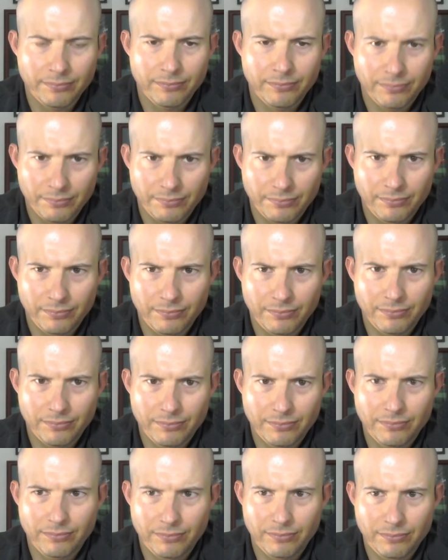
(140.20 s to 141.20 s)

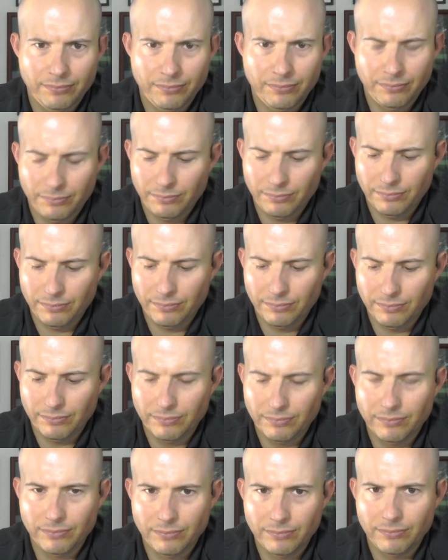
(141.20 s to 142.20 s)

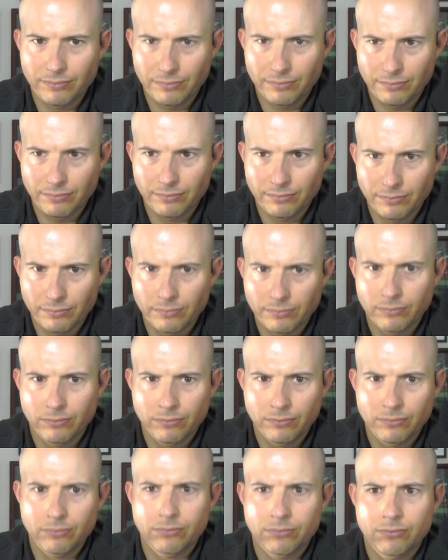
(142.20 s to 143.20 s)

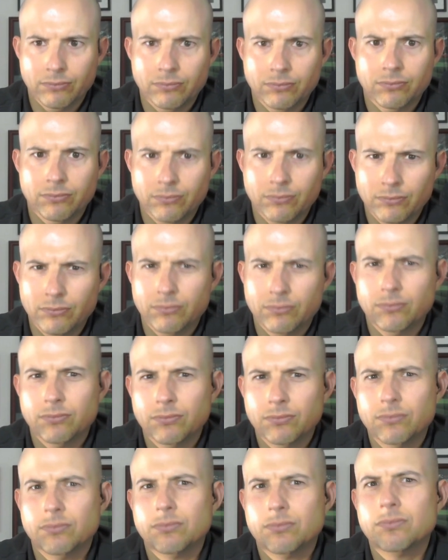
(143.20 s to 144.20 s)

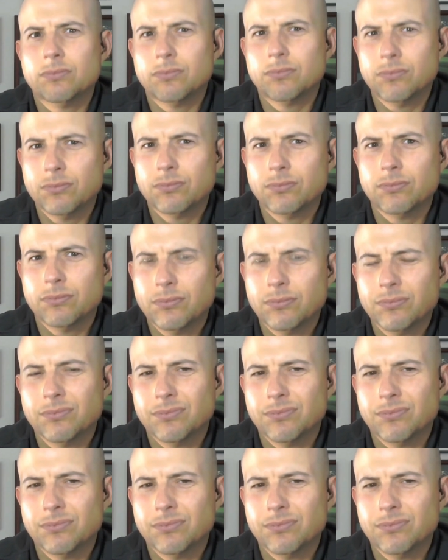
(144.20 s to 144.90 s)
This person isn't speaking.